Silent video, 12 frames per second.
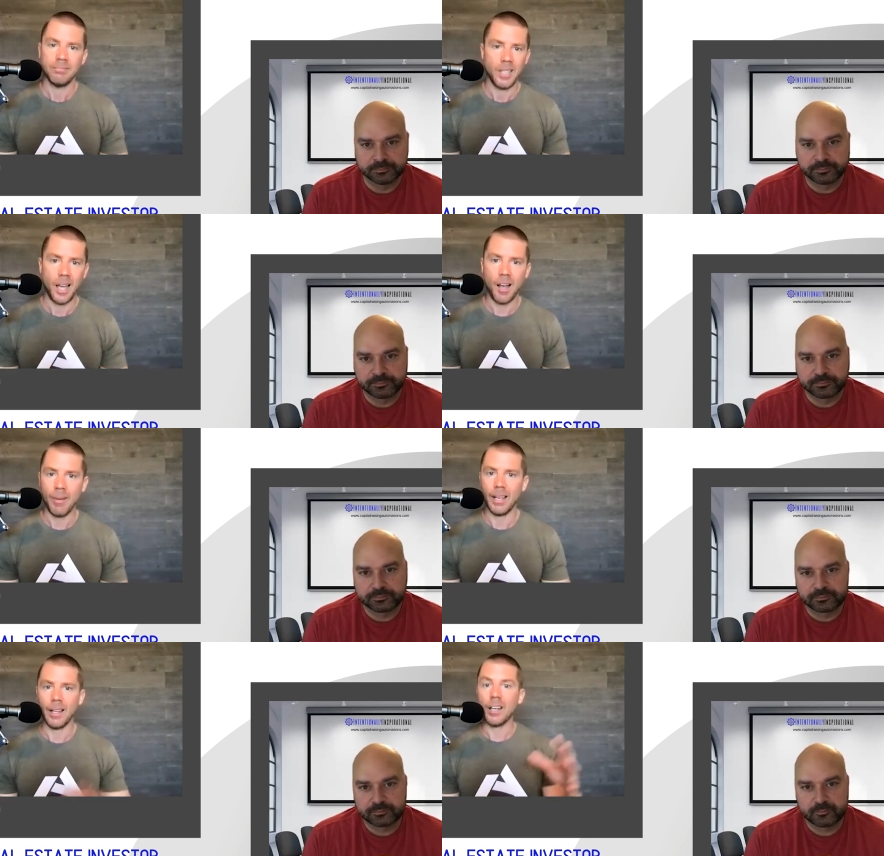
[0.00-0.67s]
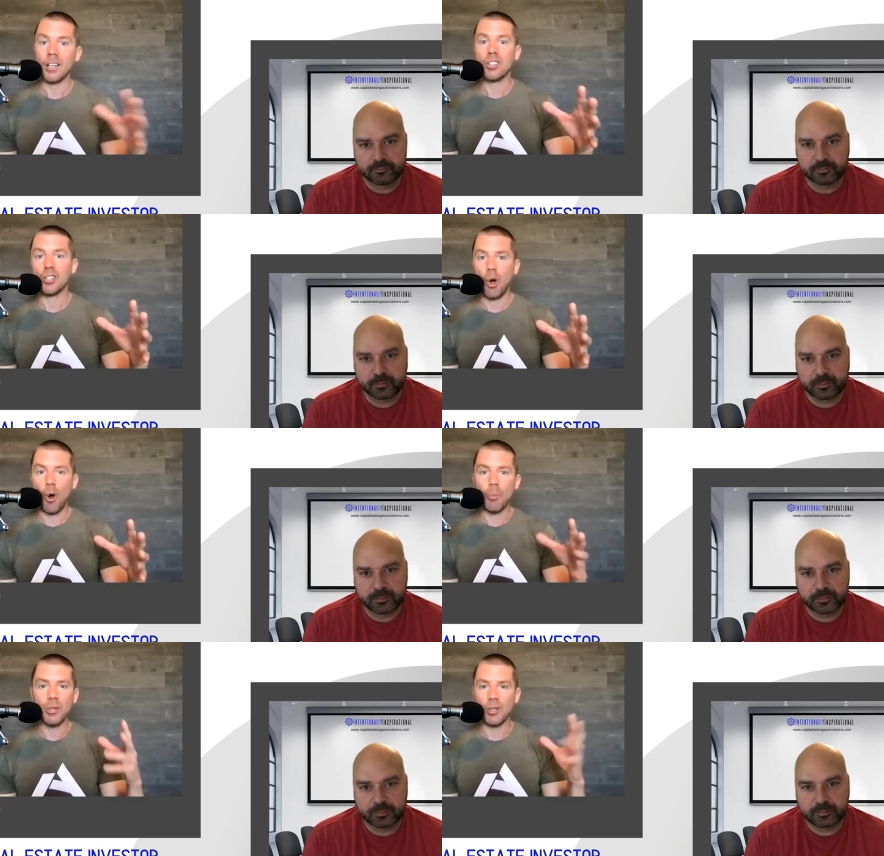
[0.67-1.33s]
Speaker 1: I mean, like a
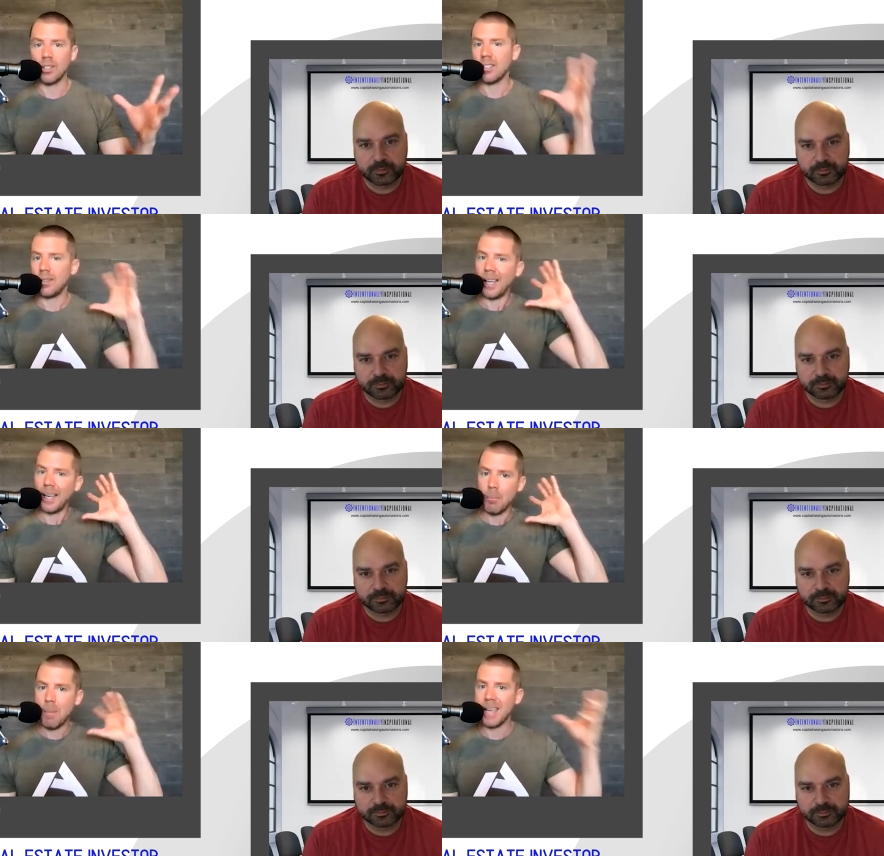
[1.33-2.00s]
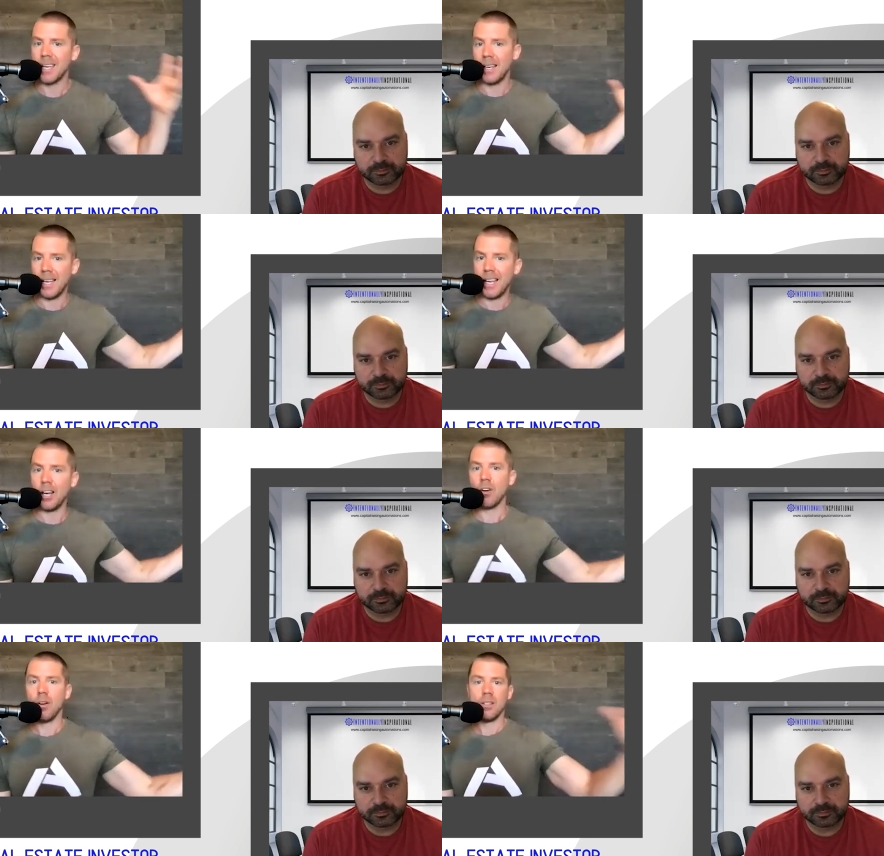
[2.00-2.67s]
sculptor doesn't like make an
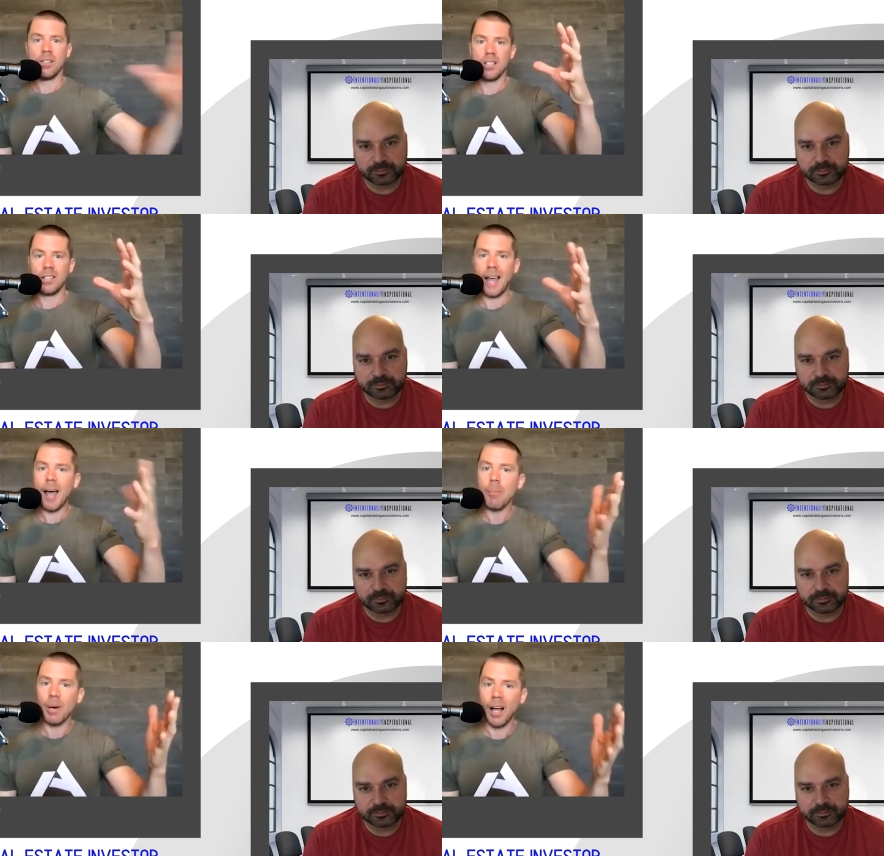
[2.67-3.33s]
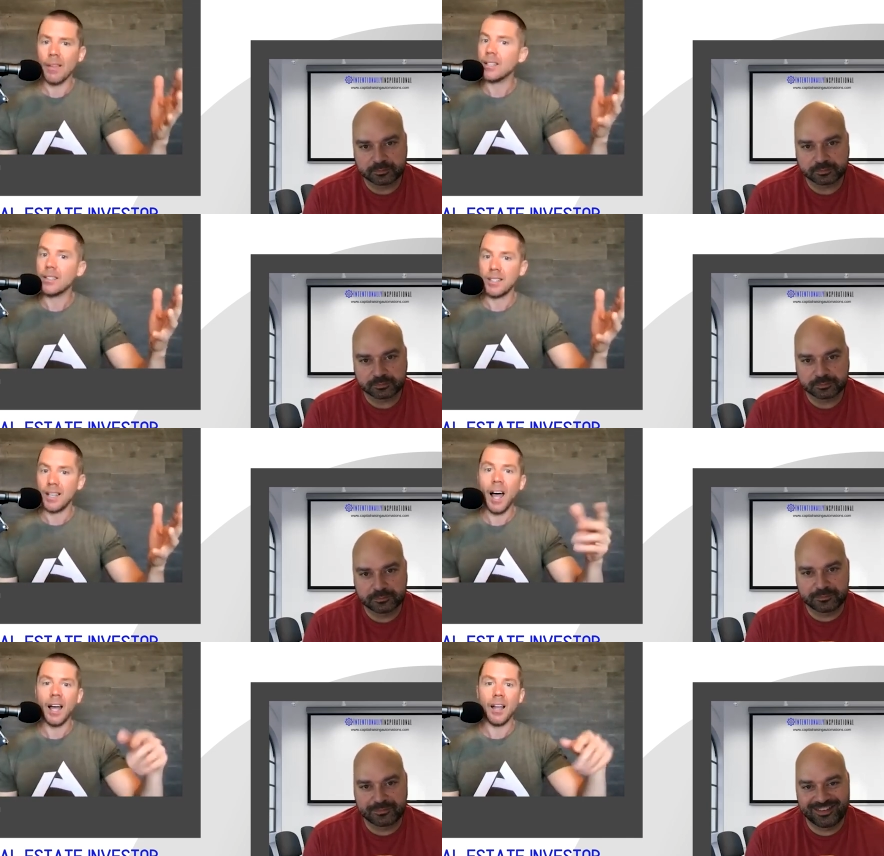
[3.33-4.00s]
ear and slap it on the
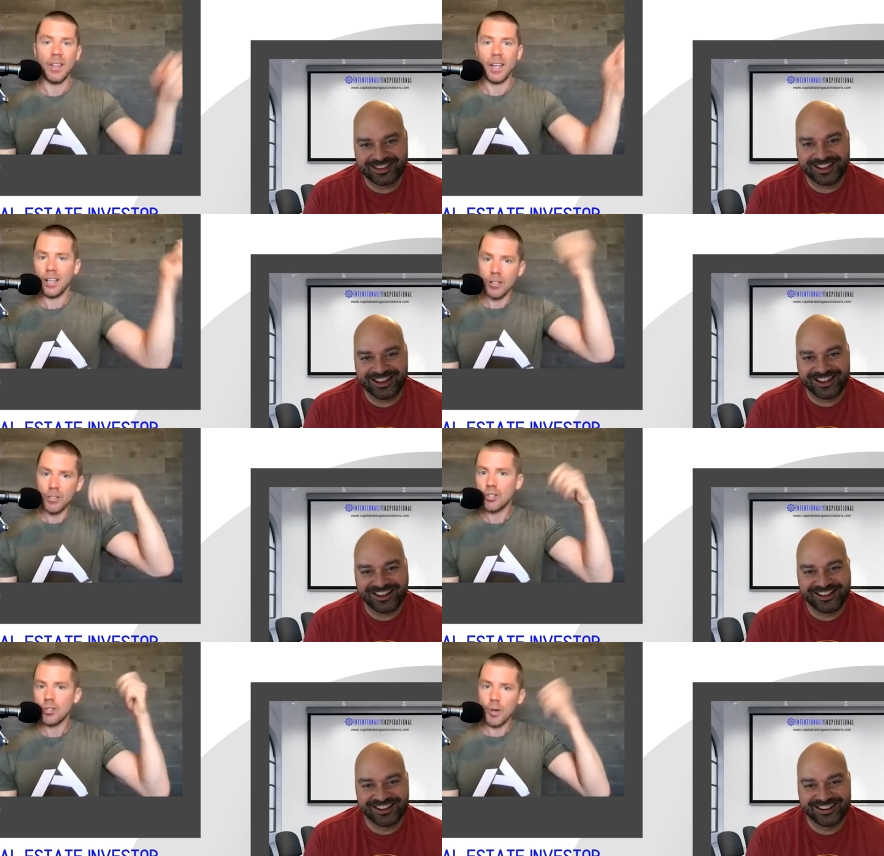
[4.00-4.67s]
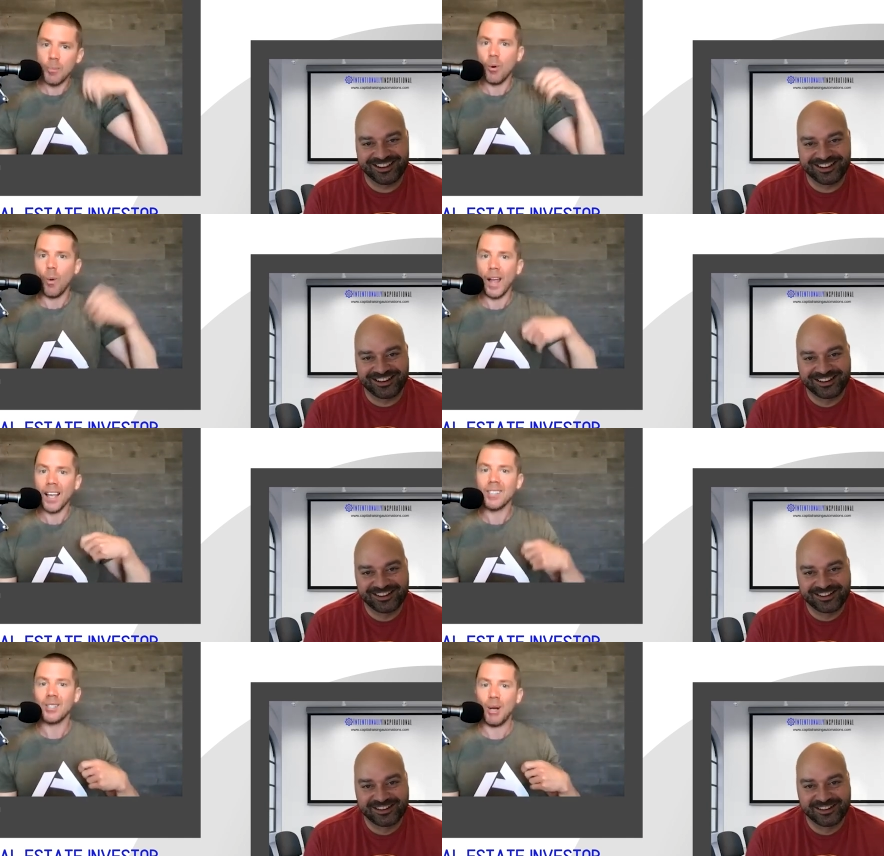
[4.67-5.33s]
side. They strip away
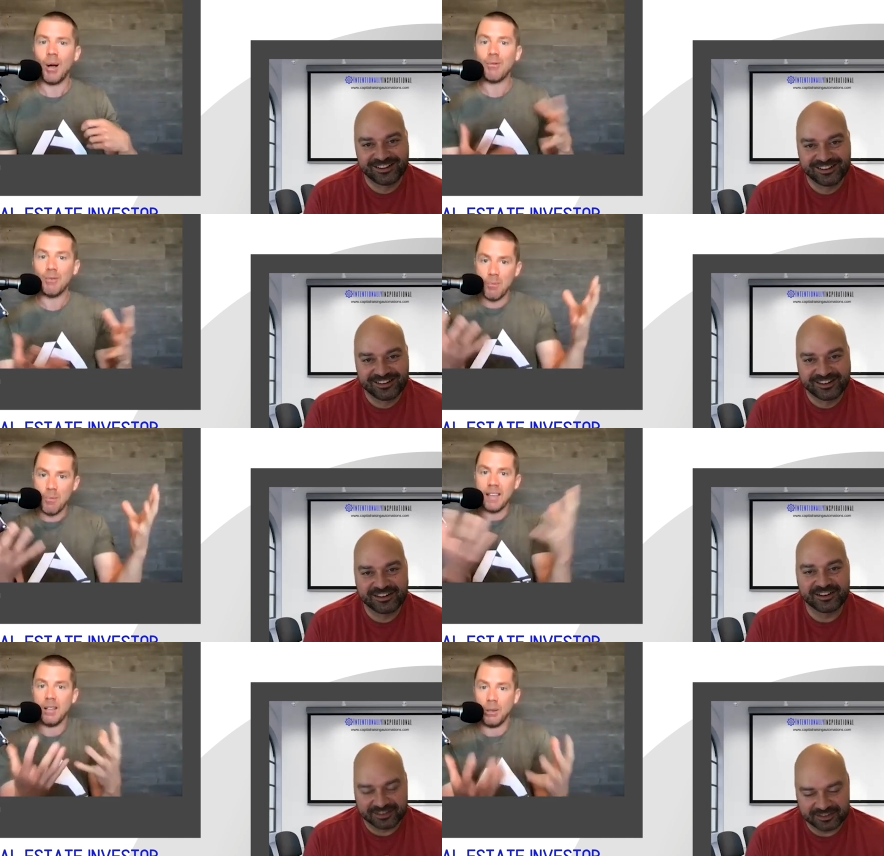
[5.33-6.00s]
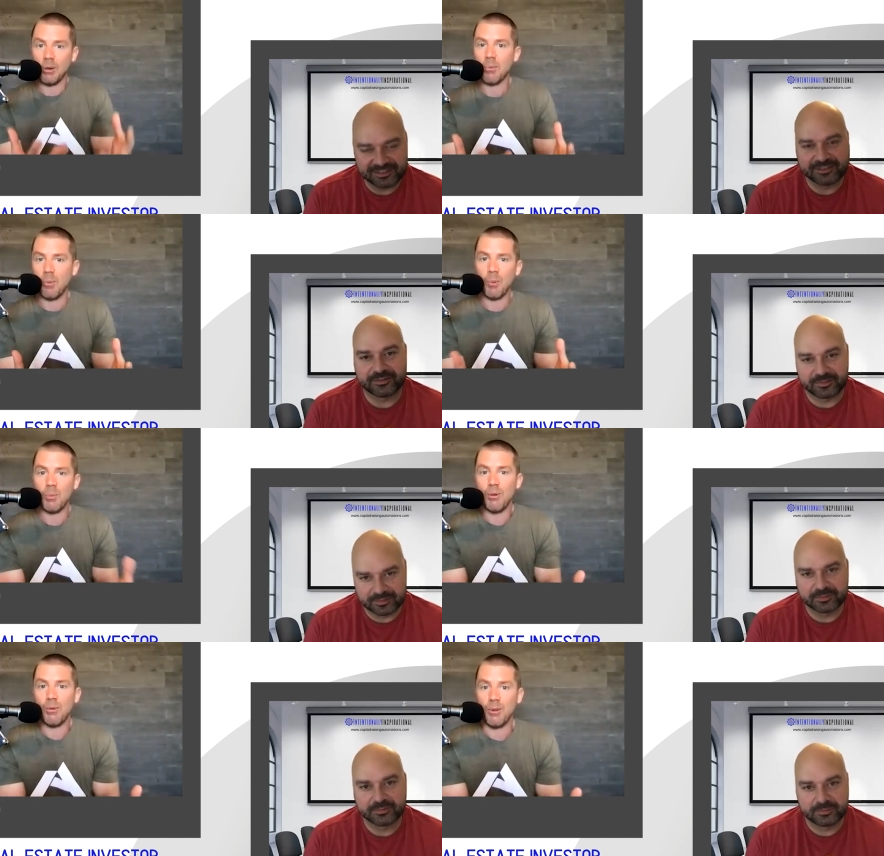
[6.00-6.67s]
stuff to make it look more
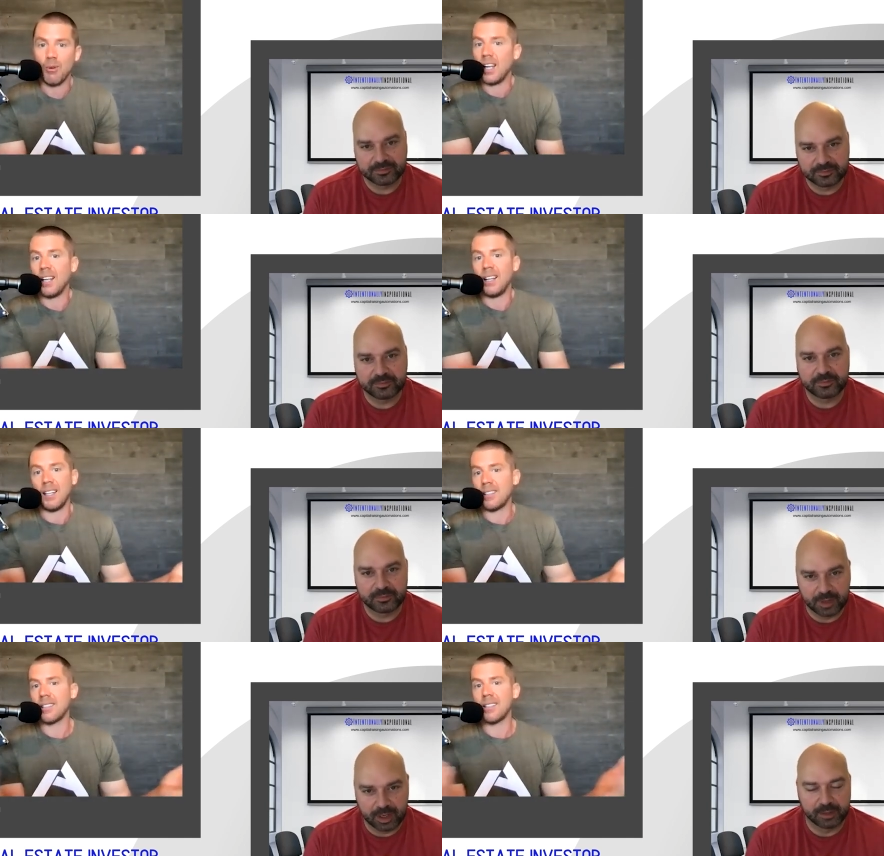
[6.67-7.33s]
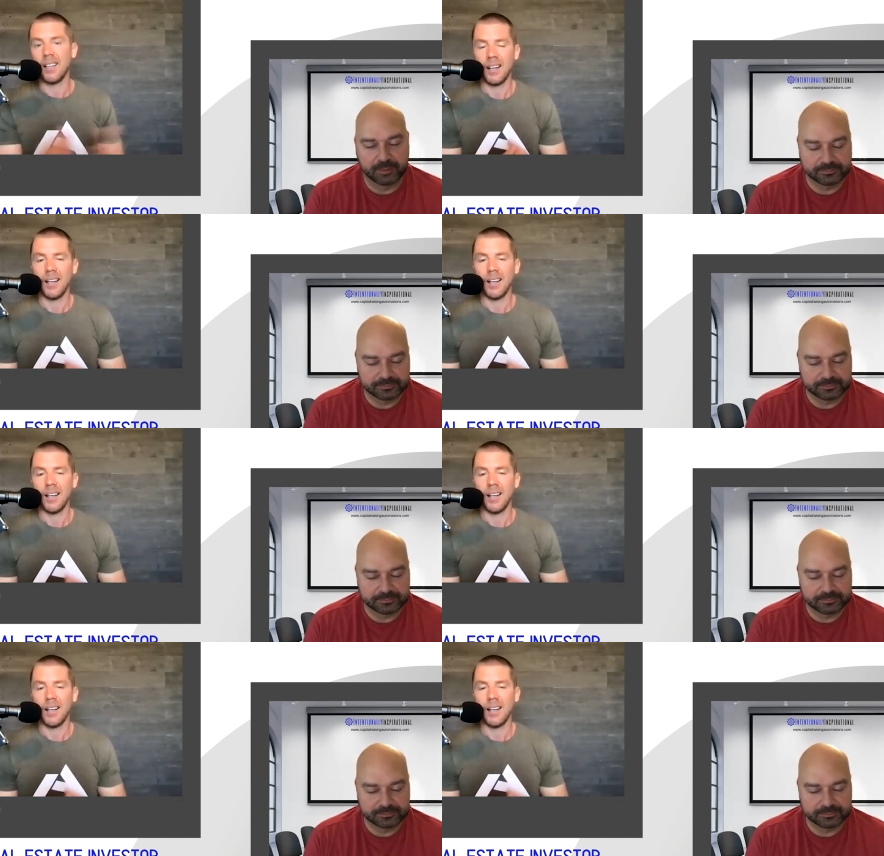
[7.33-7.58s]
beautiful, right? And that's, yeah,